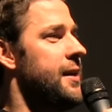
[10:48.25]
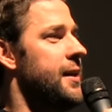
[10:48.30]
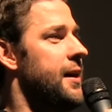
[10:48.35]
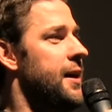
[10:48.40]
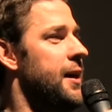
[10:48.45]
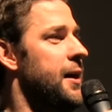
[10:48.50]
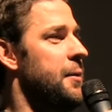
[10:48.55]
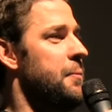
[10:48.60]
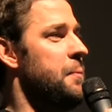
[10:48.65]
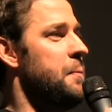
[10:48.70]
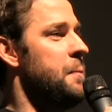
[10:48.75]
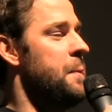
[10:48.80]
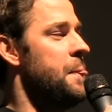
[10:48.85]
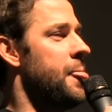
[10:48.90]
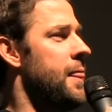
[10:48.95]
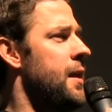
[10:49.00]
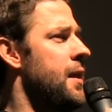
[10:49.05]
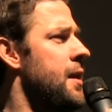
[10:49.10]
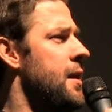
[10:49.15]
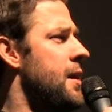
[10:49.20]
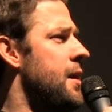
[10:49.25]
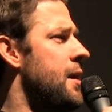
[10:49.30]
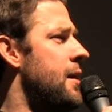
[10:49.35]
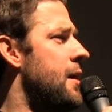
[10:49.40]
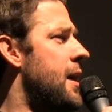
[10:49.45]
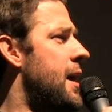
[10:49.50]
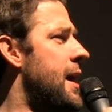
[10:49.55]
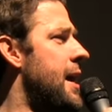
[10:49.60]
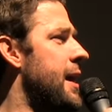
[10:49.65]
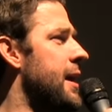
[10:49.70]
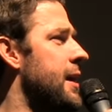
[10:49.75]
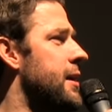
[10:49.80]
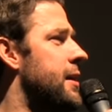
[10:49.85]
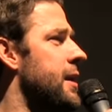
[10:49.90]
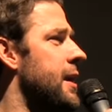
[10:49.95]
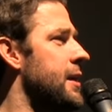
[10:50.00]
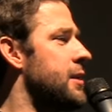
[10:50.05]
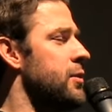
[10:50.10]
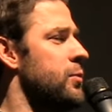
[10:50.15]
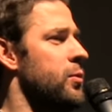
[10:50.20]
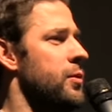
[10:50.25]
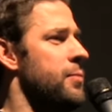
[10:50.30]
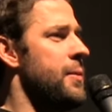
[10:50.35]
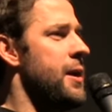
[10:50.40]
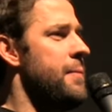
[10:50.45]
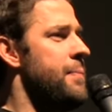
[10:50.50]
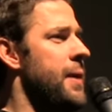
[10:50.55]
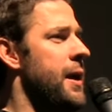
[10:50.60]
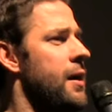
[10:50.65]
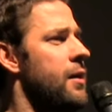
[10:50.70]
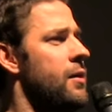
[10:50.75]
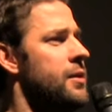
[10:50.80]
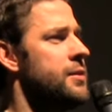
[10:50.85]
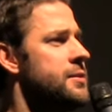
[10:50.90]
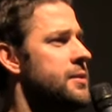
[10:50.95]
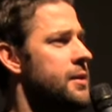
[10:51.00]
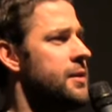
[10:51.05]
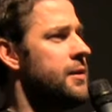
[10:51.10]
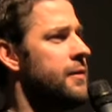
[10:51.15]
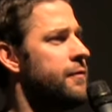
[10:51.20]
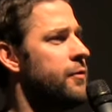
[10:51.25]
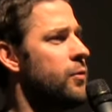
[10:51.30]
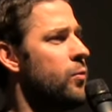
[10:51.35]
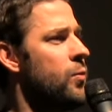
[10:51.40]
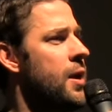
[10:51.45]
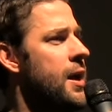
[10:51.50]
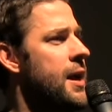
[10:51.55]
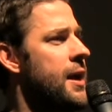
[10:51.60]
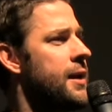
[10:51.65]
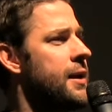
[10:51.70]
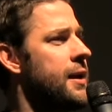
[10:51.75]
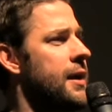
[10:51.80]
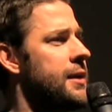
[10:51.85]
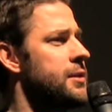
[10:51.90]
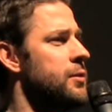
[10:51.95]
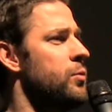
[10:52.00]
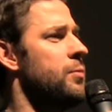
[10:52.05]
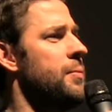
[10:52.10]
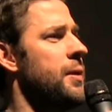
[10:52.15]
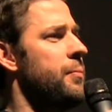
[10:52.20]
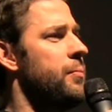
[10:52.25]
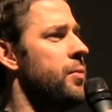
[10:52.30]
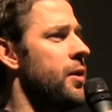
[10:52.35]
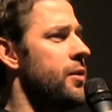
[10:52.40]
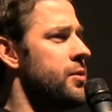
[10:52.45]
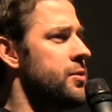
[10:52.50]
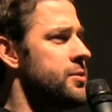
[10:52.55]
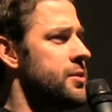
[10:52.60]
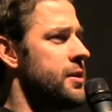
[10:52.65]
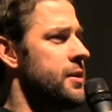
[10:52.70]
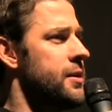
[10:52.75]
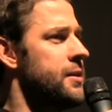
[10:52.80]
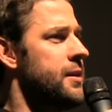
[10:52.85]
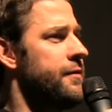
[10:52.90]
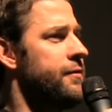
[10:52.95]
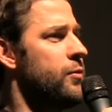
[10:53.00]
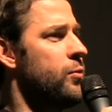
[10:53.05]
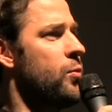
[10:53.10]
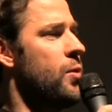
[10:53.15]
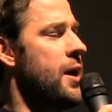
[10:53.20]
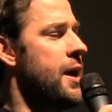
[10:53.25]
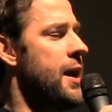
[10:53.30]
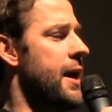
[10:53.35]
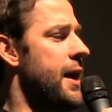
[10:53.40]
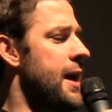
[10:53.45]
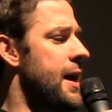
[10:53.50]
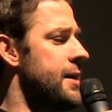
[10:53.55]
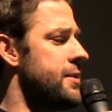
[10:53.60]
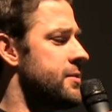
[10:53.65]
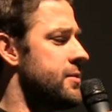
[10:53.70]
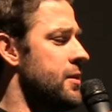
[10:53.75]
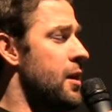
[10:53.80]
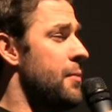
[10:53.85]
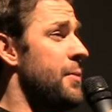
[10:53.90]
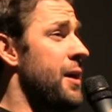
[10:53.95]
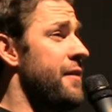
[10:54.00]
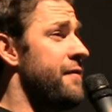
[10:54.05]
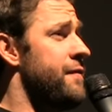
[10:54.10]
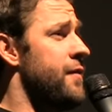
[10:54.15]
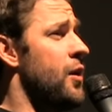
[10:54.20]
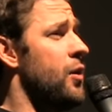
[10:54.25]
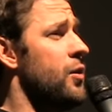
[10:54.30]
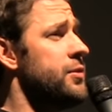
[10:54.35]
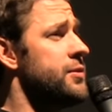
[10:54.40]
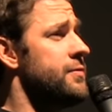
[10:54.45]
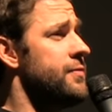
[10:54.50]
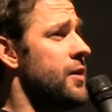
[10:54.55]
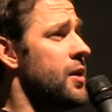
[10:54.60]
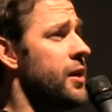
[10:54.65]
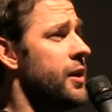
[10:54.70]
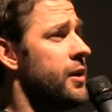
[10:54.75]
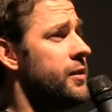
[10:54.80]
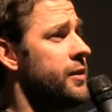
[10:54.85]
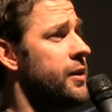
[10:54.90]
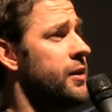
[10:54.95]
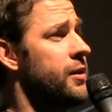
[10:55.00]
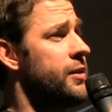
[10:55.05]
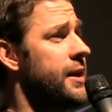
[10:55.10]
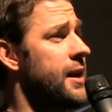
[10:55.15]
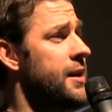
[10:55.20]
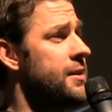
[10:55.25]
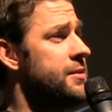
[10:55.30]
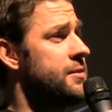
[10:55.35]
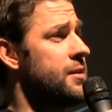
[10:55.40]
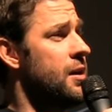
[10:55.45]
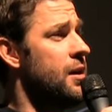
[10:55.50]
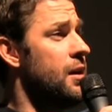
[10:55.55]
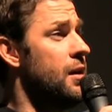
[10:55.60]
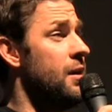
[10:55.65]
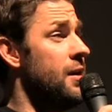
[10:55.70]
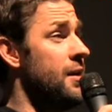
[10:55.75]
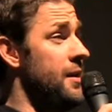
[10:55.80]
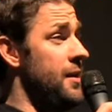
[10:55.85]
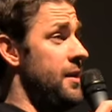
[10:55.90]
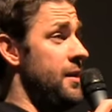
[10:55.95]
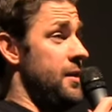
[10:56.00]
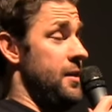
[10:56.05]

Um, I connected with my parents in a different way, I connected with my brothers in a different way, I saw my faults very clearly, I saw